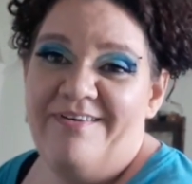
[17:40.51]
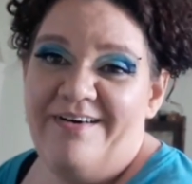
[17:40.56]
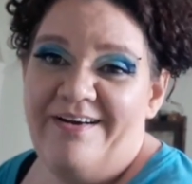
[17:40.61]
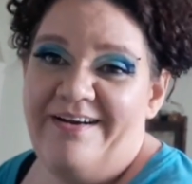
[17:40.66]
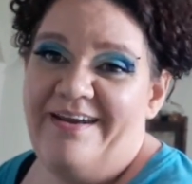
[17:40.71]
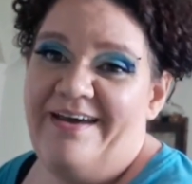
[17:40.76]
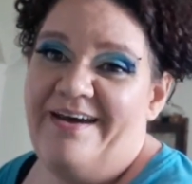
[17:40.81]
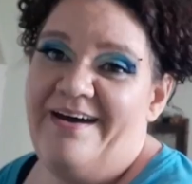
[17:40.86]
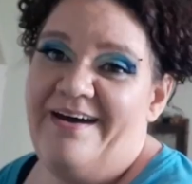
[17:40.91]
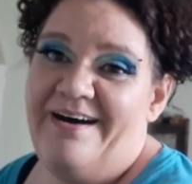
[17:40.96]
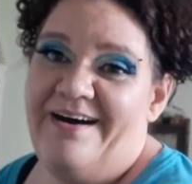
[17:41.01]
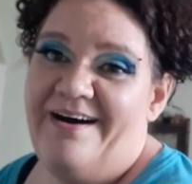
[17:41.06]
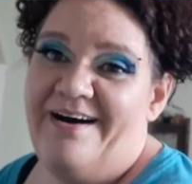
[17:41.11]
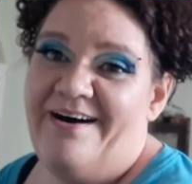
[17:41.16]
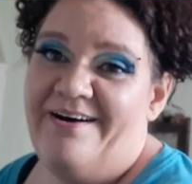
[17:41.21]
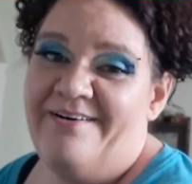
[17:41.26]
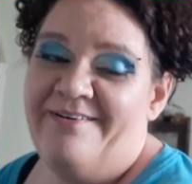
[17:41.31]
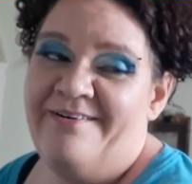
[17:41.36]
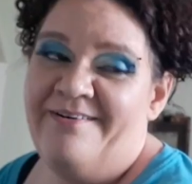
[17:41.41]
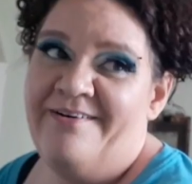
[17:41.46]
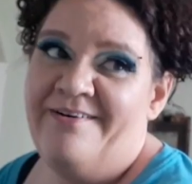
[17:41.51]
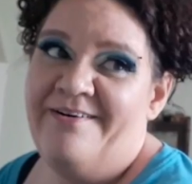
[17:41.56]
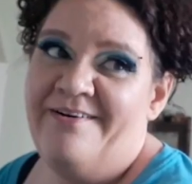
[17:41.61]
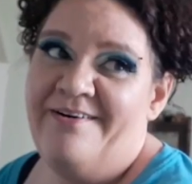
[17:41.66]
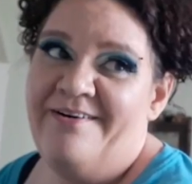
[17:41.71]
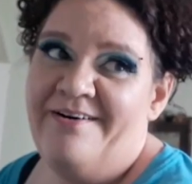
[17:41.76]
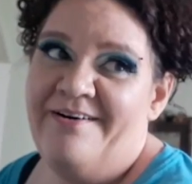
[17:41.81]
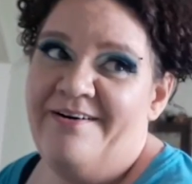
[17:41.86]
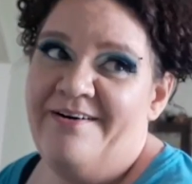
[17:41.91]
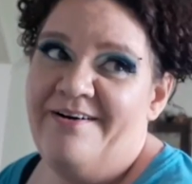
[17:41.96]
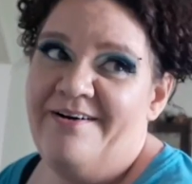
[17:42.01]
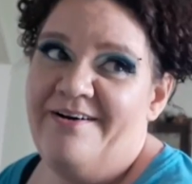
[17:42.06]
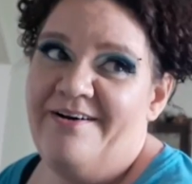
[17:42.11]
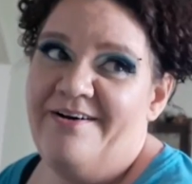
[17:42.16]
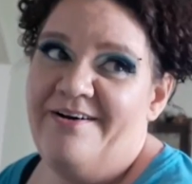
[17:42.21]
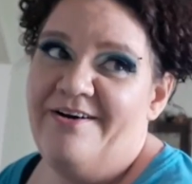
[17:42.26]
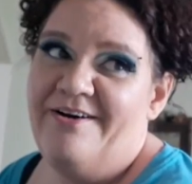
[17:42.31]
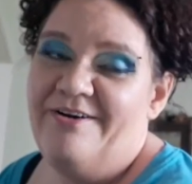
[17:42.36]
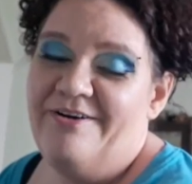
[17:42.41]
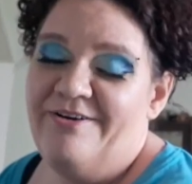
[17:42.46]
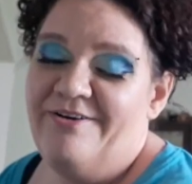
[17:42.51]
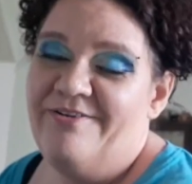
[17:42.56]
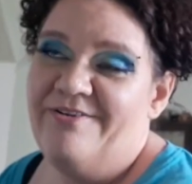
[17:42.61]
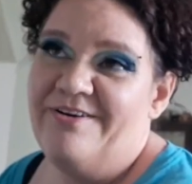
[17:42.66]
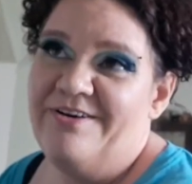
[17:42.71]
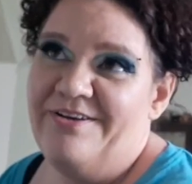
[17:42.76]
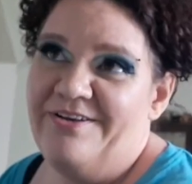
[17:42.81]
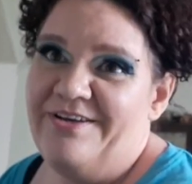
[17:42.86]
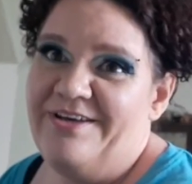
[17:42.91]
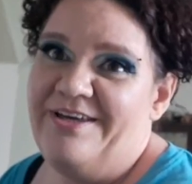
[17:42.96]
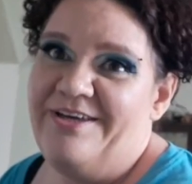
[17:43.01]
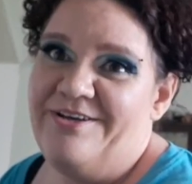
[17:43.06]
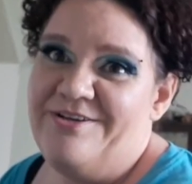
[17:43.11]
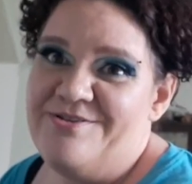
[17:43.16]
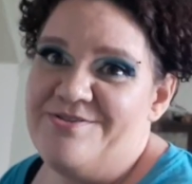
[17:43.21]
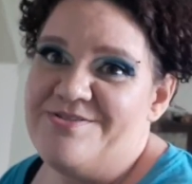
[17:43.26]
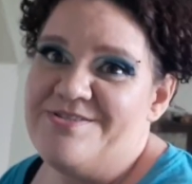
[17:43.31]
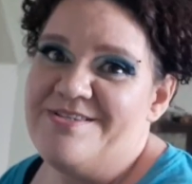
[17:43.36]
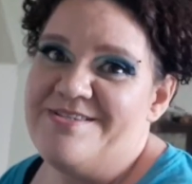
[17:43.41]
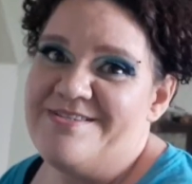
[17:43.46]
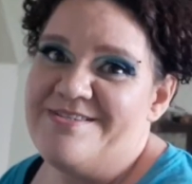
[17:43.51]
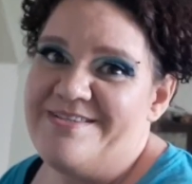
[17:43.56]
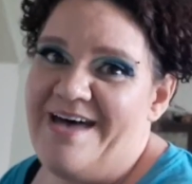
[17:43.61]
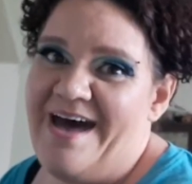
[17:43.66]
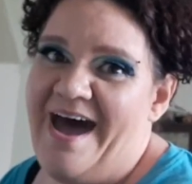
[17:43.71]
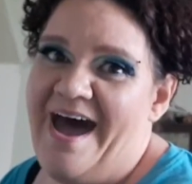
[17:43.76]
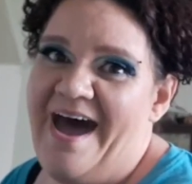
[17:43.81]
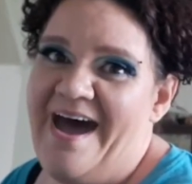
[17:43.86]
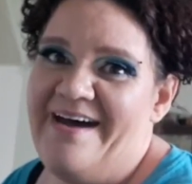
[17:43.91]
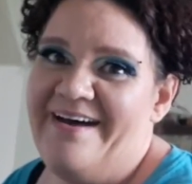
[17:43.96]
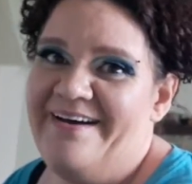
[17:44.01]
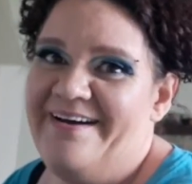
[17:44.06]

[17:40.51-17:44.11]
Now, who really uses that?